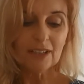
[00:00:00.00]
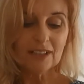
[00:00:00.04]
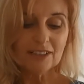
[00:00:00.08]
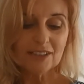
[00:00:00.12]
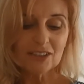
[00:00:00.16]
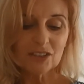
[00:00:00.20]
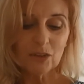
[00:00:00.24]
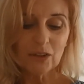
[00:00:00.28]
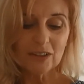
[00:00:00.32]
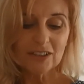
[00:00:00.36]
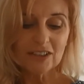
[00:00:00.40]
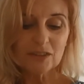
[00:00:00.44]

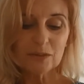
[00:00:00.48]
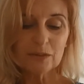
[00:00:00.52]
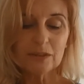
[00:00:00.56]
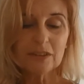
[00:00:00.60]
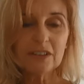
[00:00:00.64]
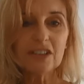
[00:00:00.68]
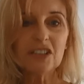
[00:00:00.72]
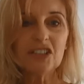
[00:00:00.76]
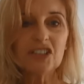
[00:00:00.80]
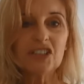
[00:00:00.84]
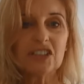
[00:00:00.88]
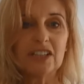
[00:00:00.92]
So I just
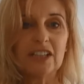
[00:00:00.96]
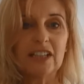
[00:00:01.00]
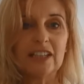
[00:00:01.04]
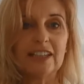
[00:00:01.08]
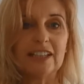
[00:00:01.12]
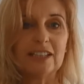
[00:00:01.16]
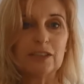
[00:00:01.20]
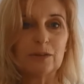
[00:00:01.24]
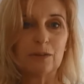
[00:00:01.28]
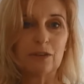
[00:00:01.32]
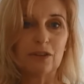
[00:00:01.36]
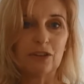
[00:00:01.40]
wanted to share
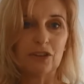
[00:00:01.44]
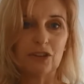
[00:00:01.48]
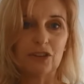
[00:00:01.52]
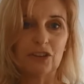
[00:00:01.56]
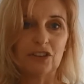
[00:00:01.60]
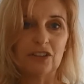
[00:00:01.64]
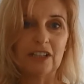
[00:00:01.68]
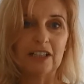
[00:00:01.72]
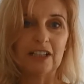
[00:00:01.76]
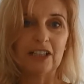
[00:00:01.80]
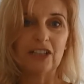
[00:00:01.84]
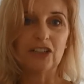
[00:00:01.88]
these with you
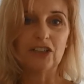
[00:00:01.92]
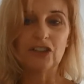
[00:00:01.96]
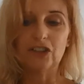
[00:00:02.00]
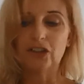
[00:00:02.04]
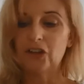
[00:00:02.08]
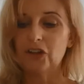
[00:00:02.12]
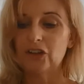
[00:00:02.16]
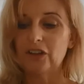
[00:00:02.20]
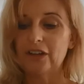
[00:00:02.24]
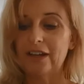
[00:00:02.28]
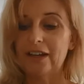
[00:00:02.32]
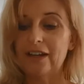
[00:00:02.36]
to let you
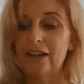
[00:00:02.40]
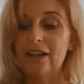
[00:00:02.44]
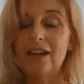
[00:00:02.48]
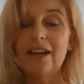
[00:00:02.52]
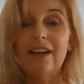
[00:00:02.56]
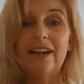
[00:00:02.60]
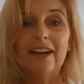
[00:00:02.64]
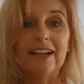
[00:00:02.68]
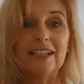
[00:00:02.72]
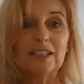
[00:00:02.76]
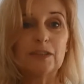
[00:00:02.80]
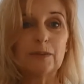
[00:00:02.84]
know that
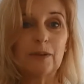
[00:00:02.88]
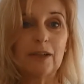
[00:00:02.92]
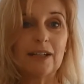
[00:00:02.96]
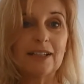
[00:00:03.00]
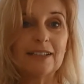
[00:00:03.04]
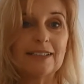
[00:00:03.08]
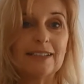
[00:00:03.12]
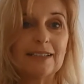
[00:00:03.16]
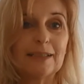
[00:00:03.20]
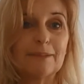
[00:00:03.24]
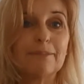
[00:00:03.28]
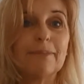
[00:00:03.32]
as well
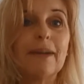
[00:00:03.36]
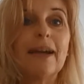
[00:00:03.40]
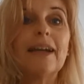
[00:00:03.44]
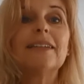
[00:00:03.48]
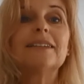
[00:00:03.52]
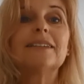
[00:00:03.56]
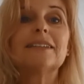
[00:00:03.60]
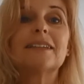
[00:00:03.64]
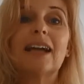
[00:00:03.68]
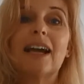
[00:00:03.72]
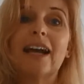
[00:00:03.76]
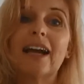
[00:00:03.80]
as these
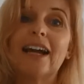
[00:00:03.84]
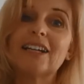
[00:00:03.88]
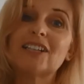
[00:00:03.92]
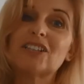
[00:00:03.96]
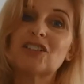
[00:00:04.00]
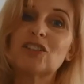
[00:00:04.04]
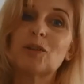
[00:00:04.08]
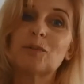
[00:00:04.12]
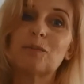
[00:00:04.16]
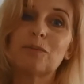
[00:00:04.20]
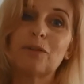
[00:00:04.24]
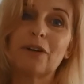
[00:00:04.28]
amazing
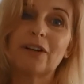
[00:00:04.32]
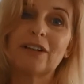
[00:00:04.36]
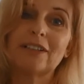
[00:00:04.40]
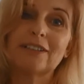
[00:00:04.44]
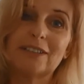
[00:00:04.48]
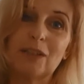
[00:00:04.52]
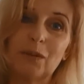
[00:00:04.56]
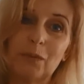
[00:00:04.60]
Age Lock products